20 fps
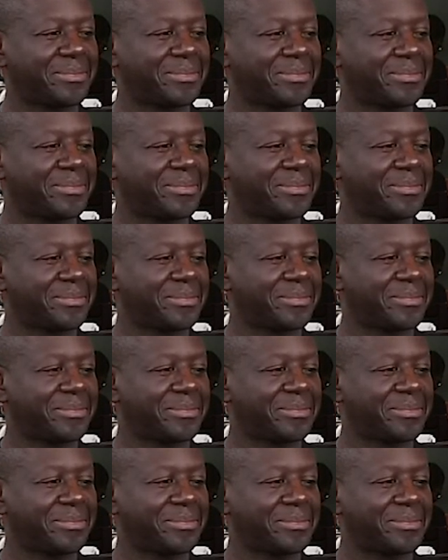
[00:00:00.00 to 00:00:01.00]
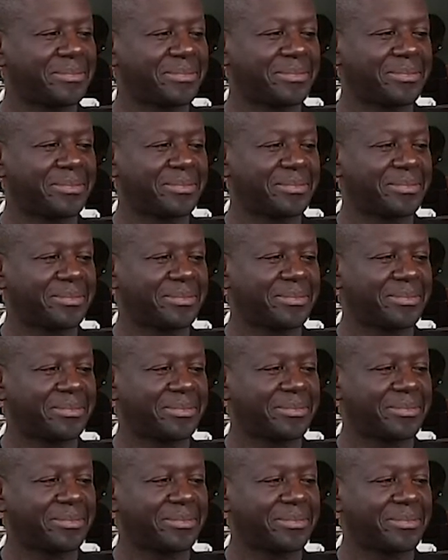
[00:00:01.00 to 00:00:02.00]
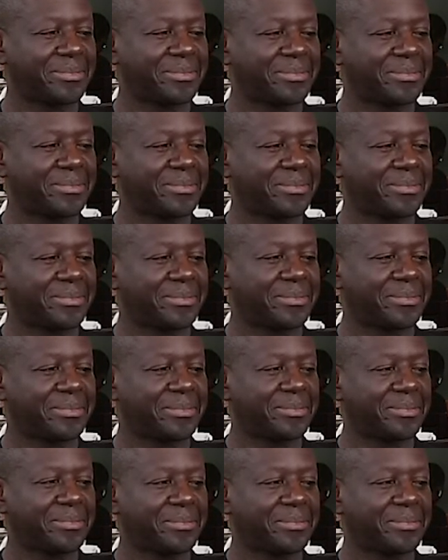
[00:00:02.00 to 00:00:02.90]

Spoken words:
(not speaking)